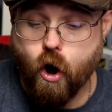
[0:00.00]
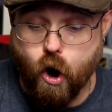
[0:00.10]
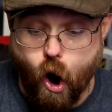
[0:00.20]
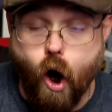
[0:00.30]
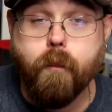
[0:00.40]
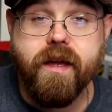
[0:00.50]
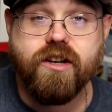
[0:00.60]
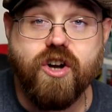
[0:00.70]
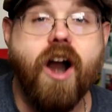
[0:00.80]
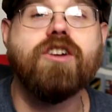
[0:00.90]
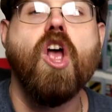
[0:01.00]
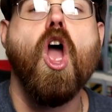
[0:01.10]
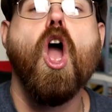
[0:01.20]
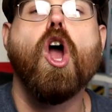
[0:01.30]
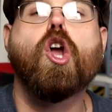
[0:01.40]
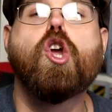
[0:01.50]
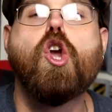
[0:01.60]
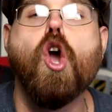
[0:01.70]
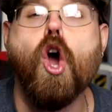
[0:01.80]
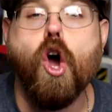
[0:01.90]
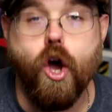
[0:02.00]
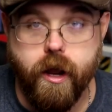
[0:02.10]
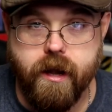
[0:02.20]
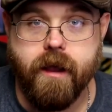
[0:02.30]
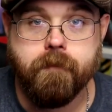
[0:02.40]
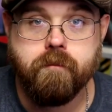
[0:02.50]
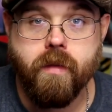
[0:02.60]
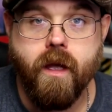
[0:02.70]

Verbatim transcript: are all being charged, good.